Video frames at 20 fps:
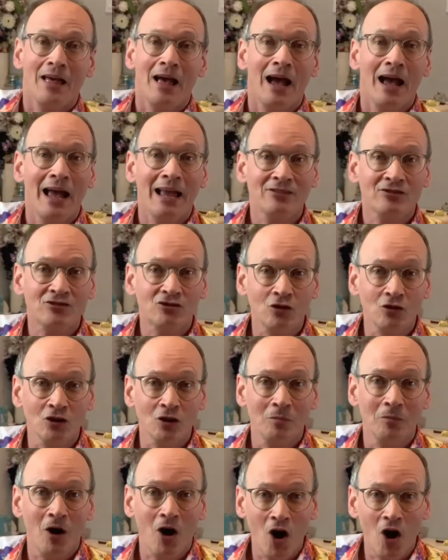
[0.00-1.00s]
It's took
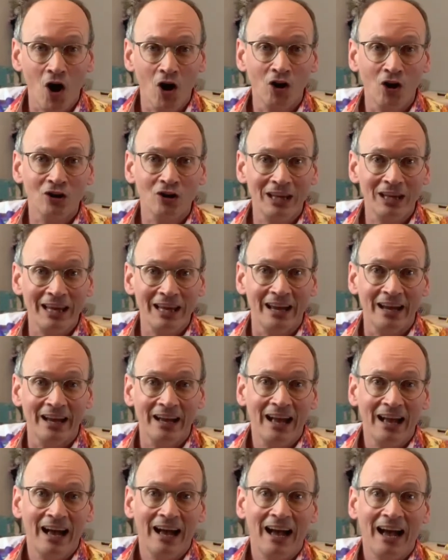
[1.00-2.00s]
them all year
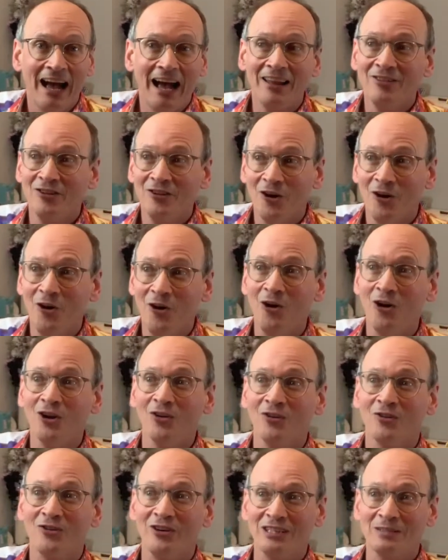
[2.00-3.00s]
and the whole of
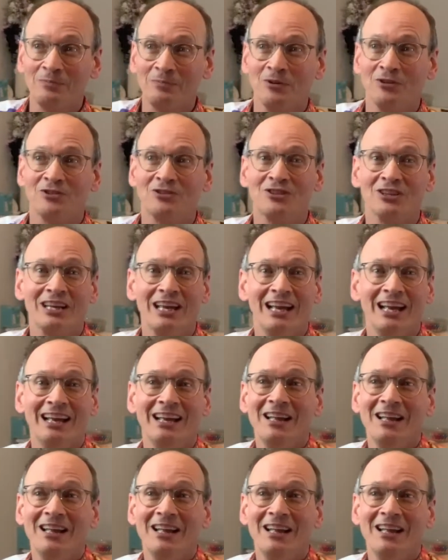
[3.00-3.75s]
Christmas to get,